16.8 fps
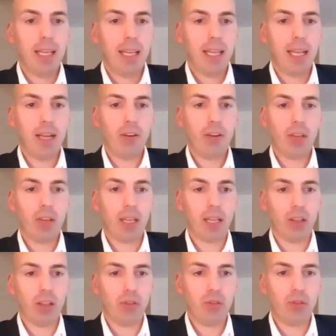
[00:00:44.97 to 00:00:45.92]
Here you
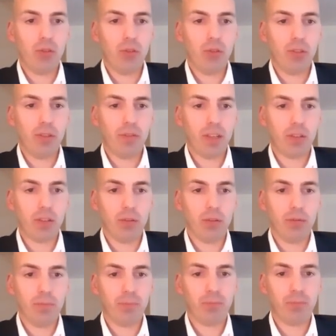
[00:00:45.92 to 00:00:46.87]
can choose a
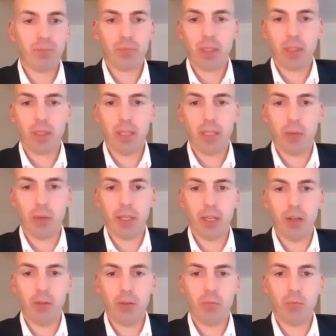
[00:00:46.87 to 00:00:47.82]
vessel, here we
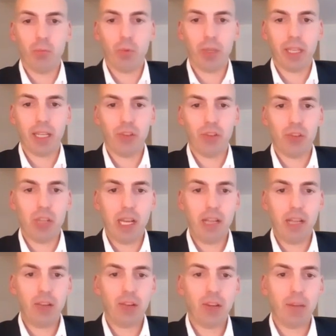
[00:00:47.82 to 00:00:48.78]
go. We can
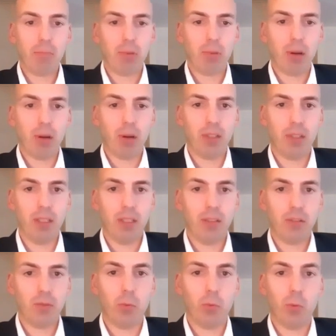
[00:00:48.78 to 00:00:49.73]
change ship
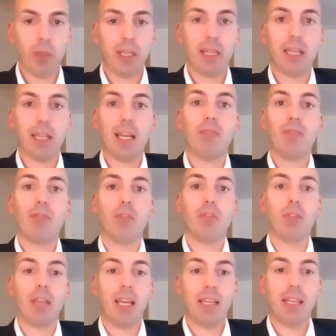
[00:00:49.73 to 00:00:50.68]
properties. We can have a
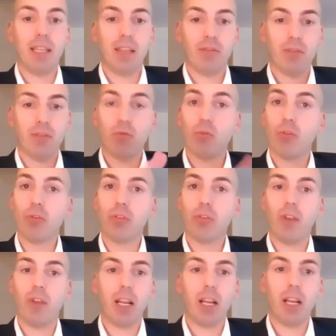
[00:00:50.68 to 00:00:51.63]
look at different rules
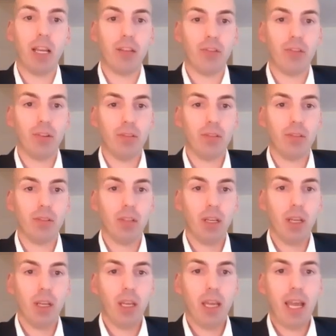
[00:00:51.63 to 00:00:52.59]
and regulations.
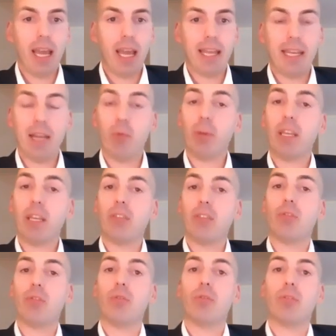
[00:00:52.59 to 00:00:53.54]
And then we can
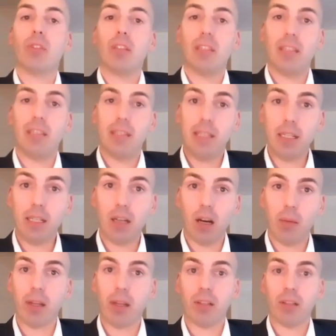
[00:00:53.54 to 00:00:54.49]
choose
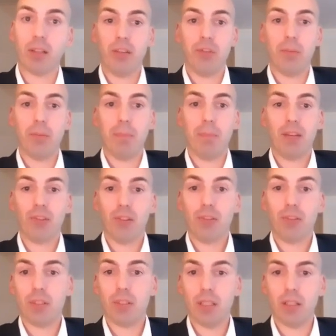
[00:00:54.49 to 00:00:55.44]
decarbonization
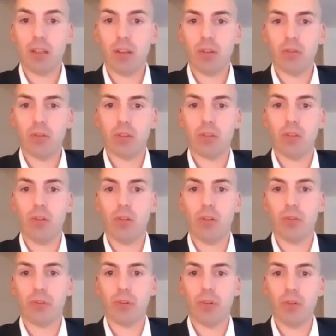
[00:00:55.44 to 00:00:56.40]
measures that our users
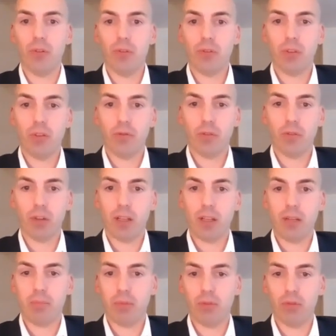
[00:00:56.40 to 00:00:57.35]
also use. For
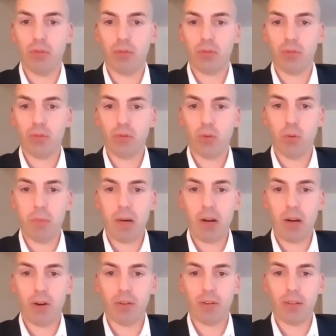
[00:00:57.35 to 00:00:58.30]
example, shore
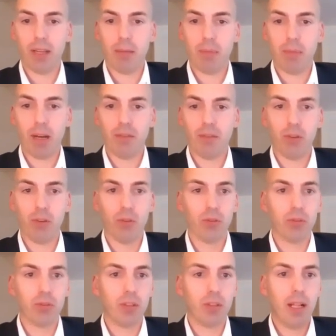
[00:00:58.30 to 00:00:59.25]
power and
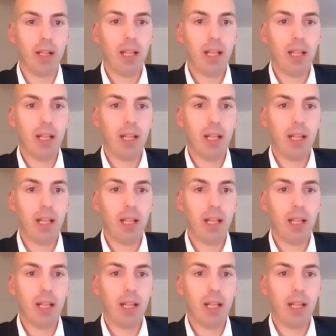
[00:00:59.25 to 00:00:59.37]
biofuels.